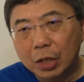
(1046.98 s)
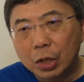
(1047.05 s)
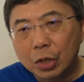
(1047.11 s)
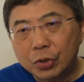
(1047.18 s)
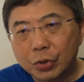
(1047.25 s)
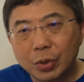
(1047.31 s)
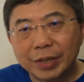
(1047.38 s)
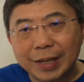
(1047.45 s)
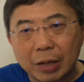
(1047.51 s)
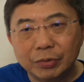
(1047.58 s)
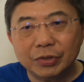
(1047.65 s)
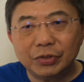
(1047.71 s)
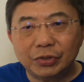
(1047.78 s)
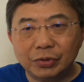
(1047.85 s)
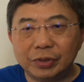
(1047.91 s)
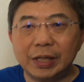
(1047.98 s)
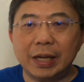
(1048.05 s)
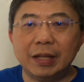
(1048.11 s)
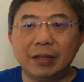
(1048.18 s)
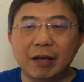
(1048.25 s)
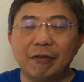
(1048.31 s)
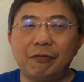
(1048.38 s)
So accountants
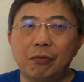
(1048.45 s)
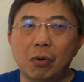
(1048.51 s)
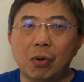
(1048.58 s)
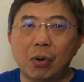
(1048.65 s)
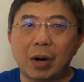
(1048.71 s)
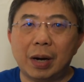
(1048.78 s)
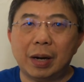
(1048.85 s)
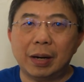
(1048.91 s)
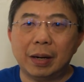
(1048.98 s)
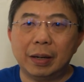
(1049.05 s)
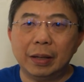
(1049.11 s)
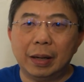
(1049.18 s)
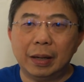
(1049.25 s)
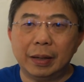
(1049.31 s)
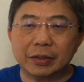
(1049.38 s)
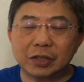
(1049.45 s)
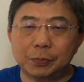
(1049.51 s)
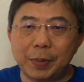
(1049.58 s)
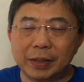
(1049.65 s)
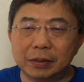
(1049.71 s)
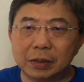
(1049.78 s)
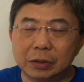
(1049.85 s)
today, therefore, are
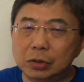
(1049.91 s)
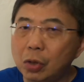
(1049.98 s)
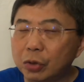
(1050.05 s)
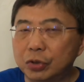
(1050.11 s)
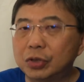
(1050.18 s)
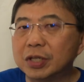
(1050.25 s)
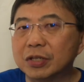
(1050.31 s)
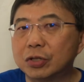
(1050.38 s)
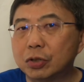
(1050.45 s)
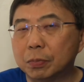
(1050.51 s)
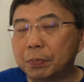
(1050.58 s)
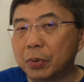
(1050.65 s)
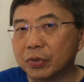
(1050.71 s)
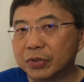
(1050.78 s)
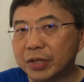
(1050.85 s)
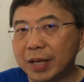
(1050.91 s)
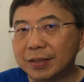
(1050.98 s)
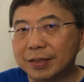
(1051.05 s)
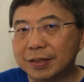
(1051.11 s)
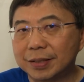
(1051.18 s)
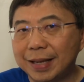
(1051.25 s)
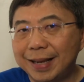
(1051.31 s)
expected not just to
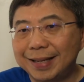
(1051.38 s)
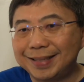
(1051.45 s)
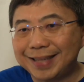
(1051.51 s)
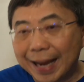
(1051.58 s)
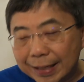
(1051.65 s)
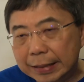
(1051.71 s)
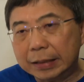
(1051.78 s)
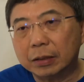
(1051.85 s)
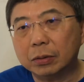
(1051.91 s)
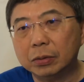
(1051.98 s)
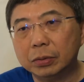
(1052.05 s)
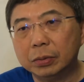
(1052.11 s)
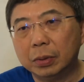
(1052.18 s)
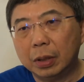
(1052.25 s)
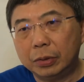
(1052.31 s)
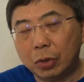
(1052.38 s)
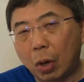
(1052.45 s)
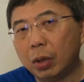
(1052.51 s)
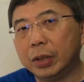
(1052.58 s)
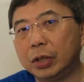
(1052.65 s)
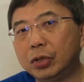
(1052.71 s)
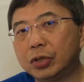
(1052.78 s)
possess technical
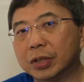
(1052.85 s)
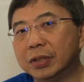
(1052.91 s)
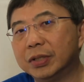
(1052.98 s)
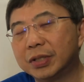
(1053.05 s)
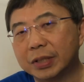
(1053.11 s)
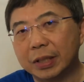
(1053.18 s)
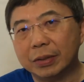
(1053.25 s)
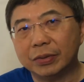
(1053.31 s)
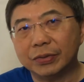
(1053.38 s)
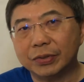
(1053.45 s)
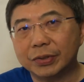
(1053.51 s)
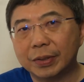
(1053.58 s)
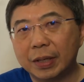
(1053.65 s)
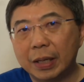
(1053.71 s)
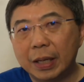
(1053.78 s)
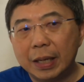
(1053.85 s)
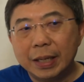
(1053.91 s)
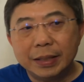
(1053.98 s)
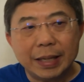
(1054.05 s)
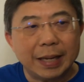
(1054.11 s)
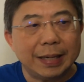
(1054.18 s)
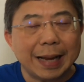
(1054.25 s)
knowledge and skills.
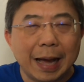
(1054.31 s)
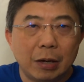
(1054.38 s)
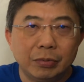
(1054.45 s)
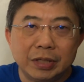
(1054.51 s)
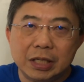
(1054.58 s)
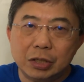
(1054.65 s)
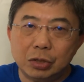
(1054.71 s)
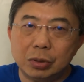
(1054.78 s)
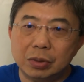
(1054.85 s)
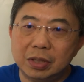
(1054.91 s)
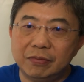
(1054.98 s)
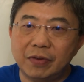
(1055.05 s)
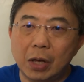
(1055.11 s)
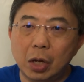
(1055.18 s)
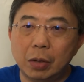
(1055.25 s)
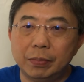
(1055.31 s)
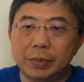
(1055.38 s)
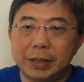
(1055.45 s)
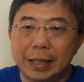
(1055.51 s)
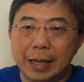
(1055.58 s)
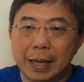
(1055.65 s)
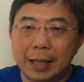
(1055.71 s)
They now need to
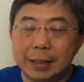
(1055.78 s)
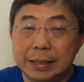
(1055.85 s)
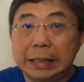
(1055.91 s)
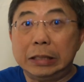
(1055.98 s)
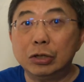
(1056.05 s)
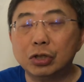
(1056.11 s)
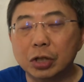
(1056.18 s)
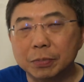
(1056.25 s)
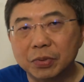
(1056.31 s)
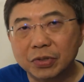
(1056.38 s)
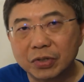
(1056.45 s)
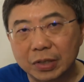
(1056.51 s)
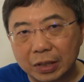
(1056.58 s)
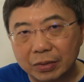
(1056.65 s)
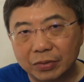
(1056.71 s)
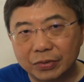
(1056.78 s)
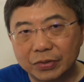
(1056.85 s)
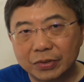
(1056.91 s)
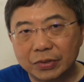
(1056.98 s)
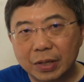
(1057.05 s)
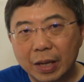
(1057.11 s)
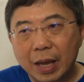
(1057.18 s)
develop their leadership
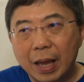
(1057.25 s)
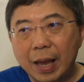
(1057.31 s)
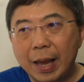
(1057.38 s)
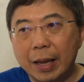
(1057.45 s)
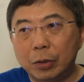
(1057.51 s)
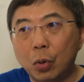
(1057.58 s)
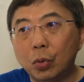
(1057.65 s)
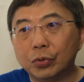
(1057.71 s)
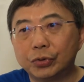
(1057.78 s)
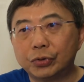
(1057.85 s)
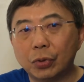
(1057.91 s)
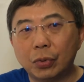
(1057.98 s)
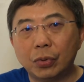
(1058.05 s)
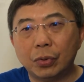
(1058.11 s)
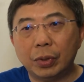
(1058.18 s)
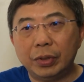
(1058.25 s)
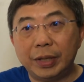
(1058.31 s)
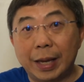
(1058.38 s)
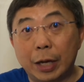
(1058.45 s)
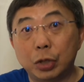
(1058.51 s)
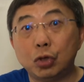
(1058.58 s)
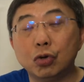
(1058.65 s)
skills and also
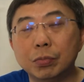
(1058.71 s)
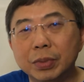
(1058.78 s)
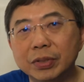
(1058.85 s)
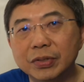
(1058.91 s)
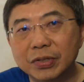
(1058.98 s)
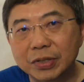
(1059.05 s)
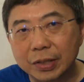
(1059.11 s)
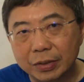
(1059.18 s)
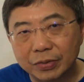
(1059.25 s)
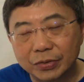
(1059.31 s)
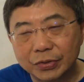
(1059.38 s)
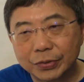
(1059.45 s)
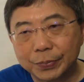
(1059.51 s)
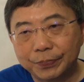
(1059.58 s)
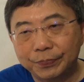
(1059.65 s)
their human skills.